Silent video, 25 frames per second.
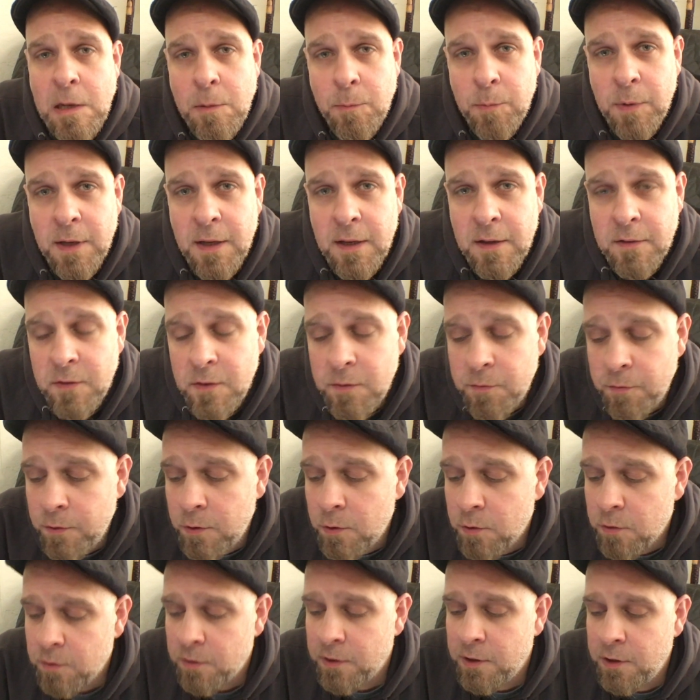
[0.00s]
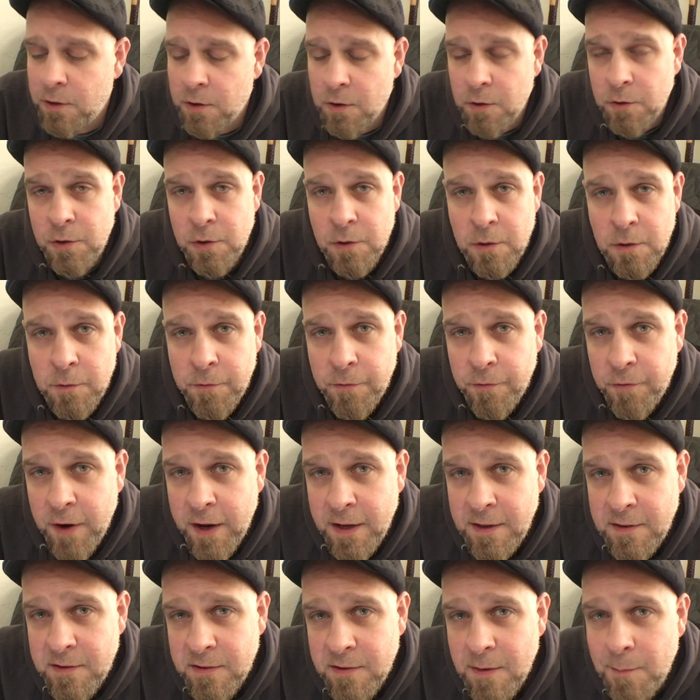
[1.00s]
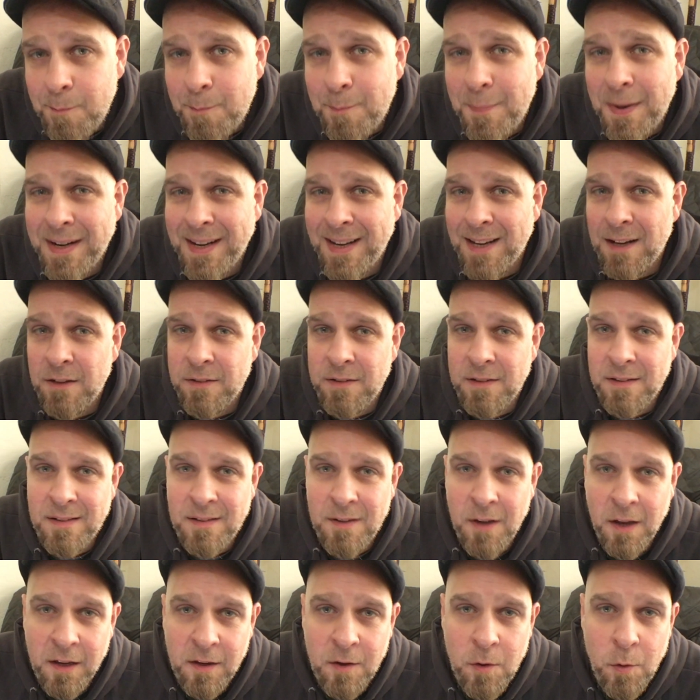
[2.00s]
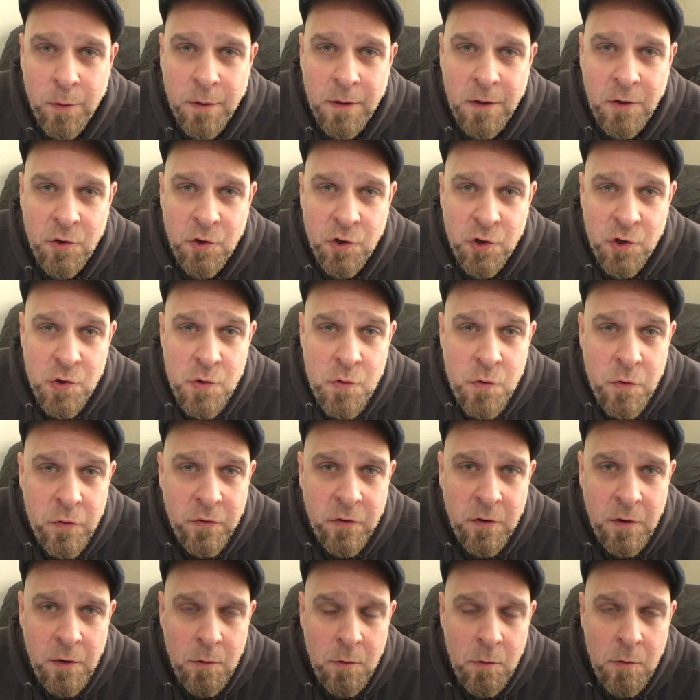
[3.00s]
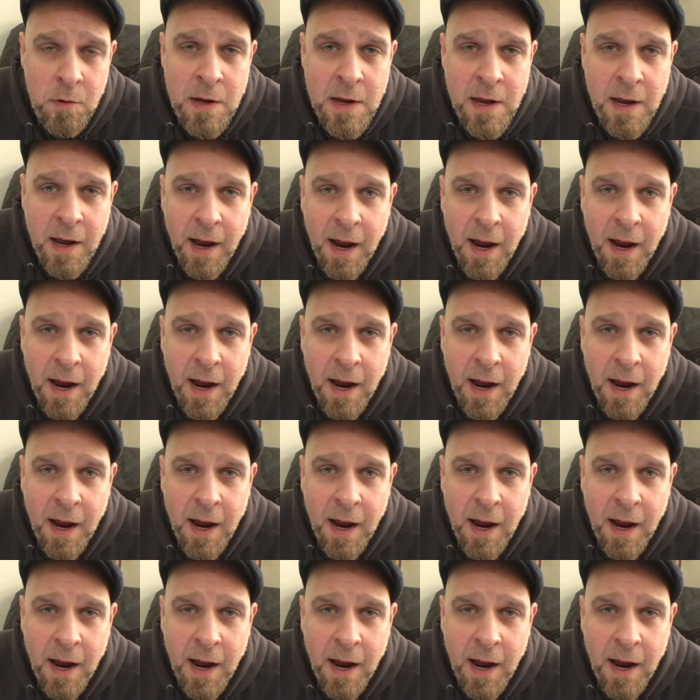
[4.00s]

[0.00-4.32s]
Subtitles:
Because if you're afraid somebody else is not going to choose you,